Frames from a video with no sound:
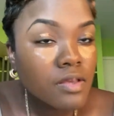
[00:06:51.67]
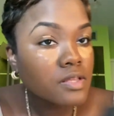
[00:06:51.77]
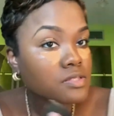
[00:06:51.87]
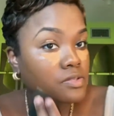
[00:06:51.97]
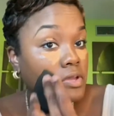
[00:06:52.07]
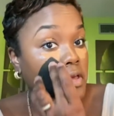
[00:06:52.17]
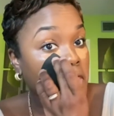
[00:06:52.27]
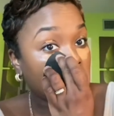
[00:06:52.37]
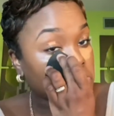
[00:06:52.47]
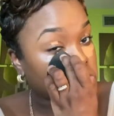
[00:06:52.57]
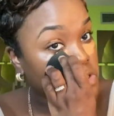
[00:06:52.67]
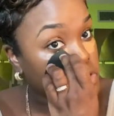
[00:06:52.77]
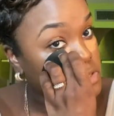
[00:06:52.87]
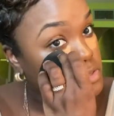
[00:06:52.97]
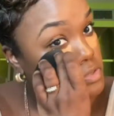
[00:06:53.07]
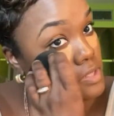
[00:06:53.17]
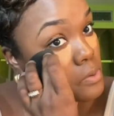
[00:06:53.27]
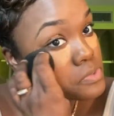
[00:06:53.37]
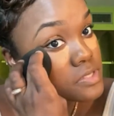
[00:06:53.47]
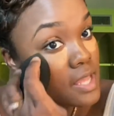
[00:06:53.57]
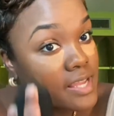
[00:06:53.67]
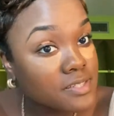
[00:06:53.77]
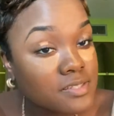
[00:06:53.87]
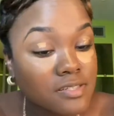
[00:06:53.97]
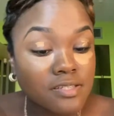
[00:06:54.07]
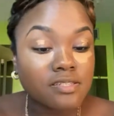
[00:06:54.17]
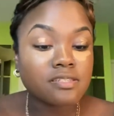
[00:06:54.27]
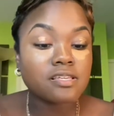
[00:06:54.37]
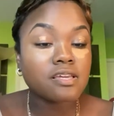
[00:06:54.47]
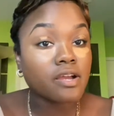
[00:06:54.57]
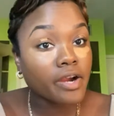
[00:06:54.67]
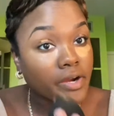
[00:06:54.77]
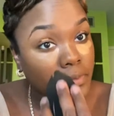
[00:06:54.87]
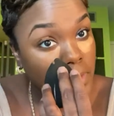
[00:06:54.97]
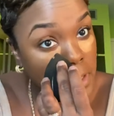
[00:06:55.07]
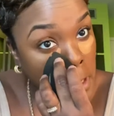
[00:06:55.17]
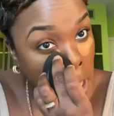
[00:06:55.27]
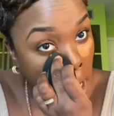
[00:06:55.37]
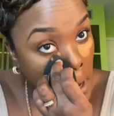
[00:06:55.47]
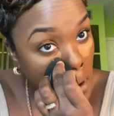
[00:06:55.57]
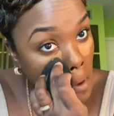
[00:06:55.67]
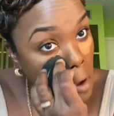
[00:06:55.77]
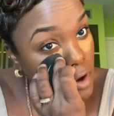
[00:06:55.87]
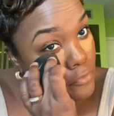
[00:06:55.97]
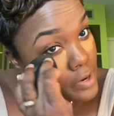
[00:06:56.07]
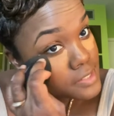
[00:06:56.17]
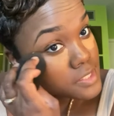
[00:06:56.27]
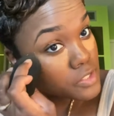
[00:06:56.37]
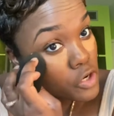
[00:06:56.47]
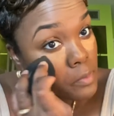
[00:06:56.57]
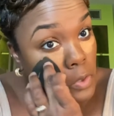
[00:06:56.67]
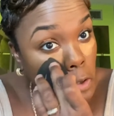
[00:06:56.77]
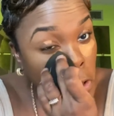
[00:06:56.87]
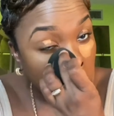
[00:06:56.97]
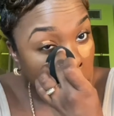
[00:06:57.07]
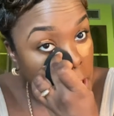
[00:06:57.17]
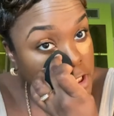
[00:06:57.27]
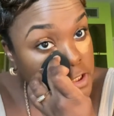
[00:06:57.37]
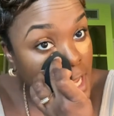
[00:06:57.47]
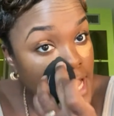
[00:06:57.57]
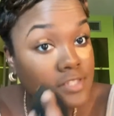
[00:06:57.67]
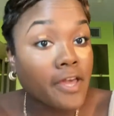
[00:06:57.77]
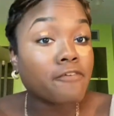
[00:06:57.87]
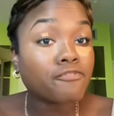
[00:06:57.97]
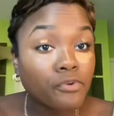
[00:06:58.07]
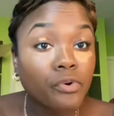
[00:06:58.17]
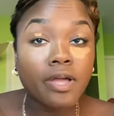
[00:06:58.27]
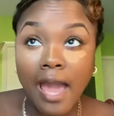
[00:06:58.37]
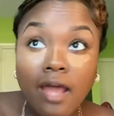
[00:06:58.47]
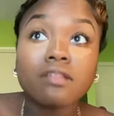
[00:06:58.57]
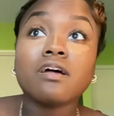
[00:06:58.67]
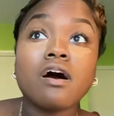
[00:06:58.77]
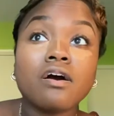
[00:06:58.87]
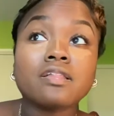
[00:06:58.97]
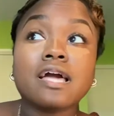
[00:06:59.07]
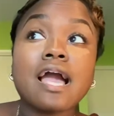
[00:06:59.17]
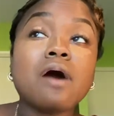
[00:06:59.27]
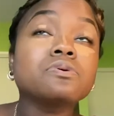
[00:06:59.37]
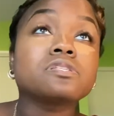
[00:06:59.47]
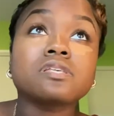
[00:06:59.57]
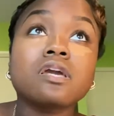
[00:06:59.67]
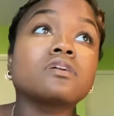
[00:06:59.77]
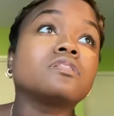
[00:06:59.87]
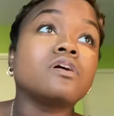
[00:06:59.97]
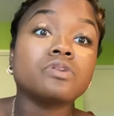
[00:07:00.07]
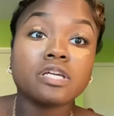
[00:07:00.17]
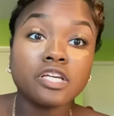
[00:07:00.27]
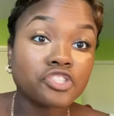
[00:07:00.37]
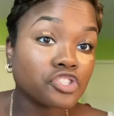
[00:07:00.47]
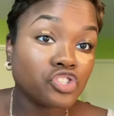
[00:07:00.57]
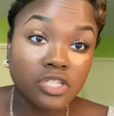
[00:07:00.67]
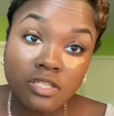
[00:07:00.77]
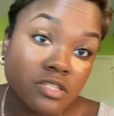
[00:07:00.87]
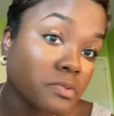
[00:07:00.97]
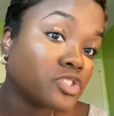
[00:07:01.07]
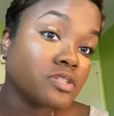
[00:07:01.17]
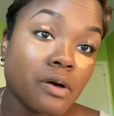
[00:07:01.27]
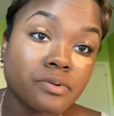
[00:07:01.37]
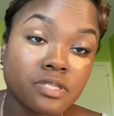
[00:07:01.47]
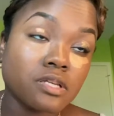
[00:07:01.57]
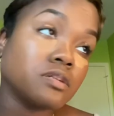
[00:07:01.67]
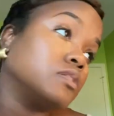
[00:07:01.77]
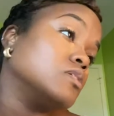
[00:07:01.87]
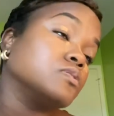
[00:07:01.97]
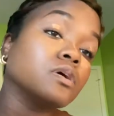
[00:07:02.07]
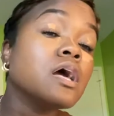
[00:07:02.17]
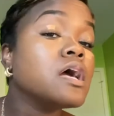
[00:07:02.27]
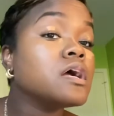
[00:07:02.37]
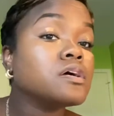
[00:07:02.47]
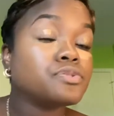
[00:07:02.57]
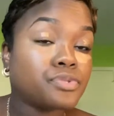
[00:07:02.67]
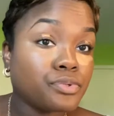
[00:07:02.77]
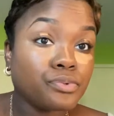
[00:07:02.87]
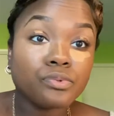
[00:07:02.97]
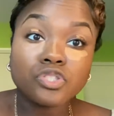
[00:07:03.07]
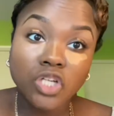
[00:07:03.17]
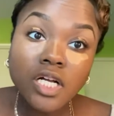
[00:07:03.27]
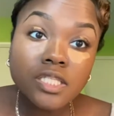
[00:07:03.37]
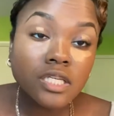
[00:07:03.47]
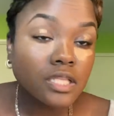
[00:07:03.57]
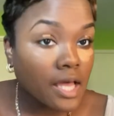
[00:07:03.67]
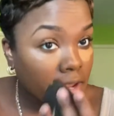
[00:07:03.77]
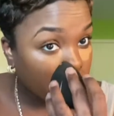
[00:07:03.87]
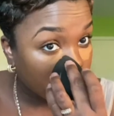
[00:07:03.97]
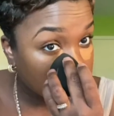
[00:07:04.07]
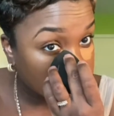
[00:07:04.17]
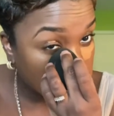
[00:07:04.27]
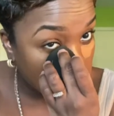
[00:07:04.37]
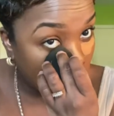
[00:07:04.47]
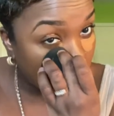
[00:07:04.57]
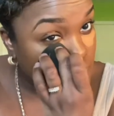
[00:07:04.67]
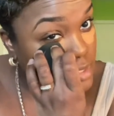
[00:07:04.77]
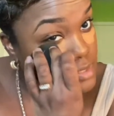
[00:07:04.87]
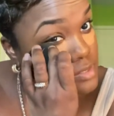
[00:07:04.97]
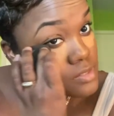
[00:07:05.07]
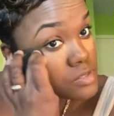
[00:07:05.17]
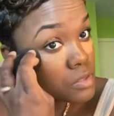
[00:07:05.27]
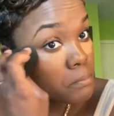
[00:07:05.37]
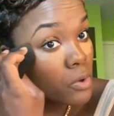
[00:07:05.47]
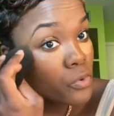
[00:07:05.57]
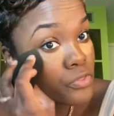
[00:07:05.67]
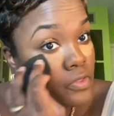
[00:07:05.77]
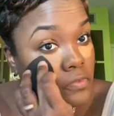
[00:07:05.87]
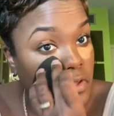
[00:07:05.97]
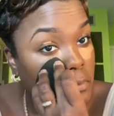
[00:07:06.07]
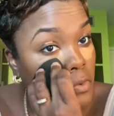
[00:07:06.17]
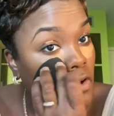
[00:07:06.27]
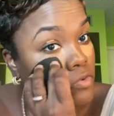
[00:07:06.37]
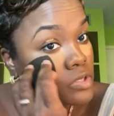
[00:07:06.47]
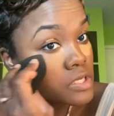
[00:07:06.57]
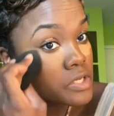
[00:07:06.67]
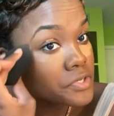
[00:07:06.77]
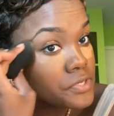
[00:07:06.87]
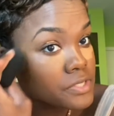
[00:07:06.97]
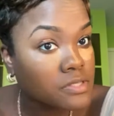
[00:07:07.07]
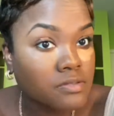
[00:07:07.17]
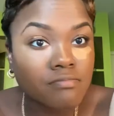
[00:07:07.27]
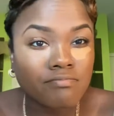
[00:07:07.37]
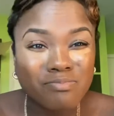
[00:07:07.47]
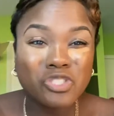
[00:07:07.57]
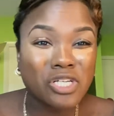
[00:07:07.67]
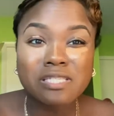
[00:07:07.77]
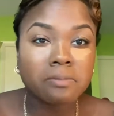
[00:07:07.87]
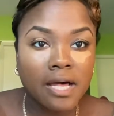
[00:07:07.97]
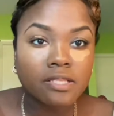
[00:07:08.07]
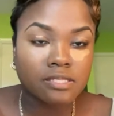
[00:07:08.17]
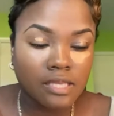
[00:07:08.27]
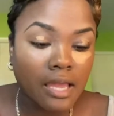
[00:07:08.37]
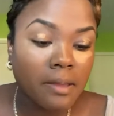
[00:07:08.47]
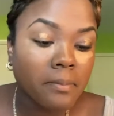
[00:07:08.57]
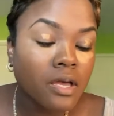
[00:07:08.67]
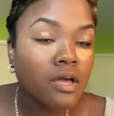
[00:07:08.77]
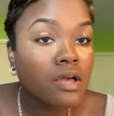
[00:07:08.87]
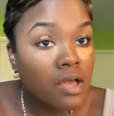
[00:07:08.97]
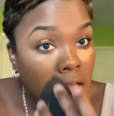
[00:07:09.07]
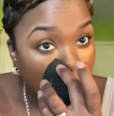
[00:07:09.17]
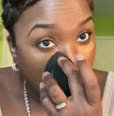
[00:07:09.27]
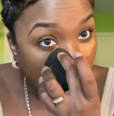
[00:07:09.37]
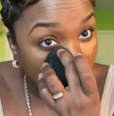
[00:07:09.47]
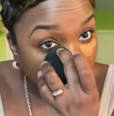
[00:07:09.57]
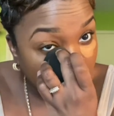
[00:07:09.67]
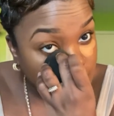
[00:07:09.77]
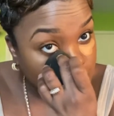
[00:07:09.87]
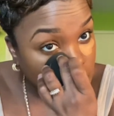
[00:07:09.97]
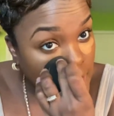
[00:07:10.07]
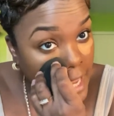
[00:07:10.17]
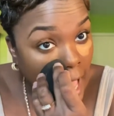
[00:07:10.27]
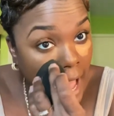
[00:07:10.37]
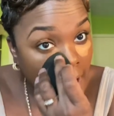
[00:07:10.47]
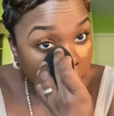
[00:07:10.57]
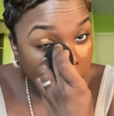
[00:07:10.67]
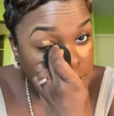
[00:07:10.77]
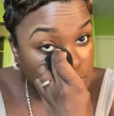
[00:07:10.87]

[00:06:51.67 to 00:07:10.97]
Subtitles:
So yeah, that was nice to see her winning. Like, granted, don't get me wrong, Keisha has a full catalog. Like, I was singing along to Keisha just as much as I singing along to Ashanti. Like, granted, I listened to both of them over the years just about the same. I feel like I